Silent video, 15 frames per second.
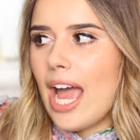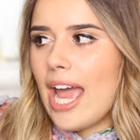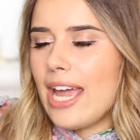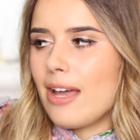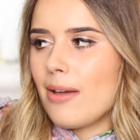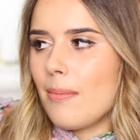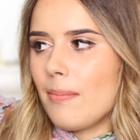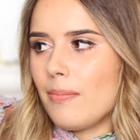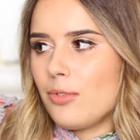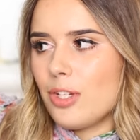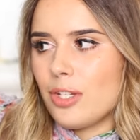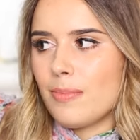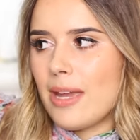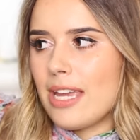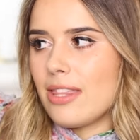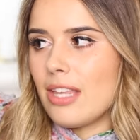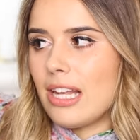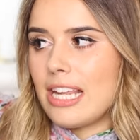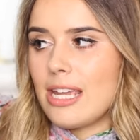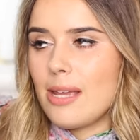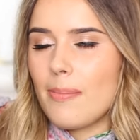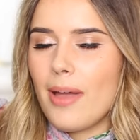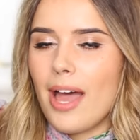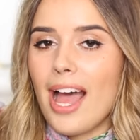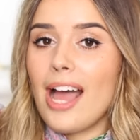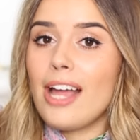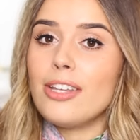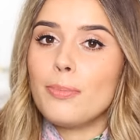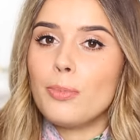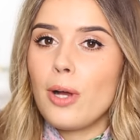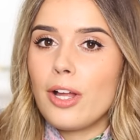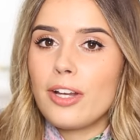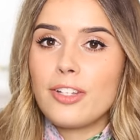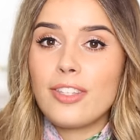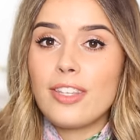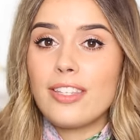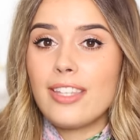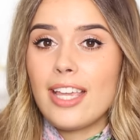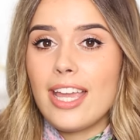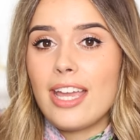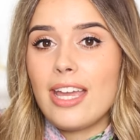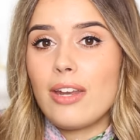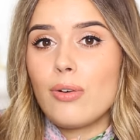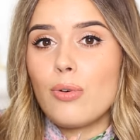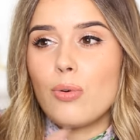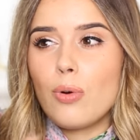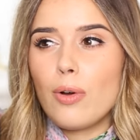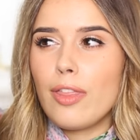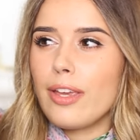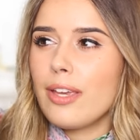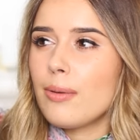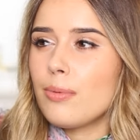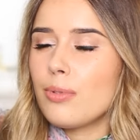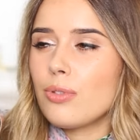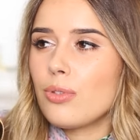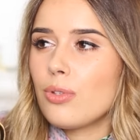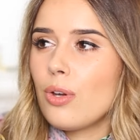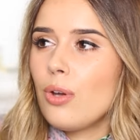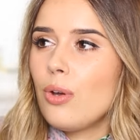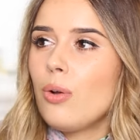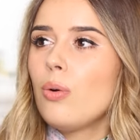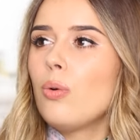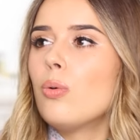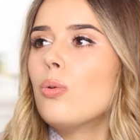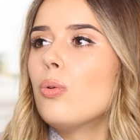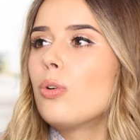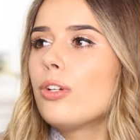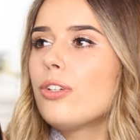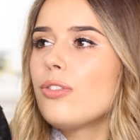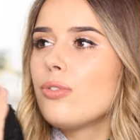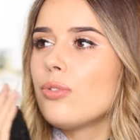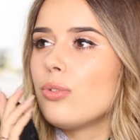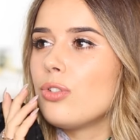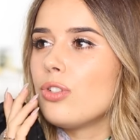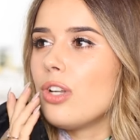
I just made the leap and purchased this in I think it was August or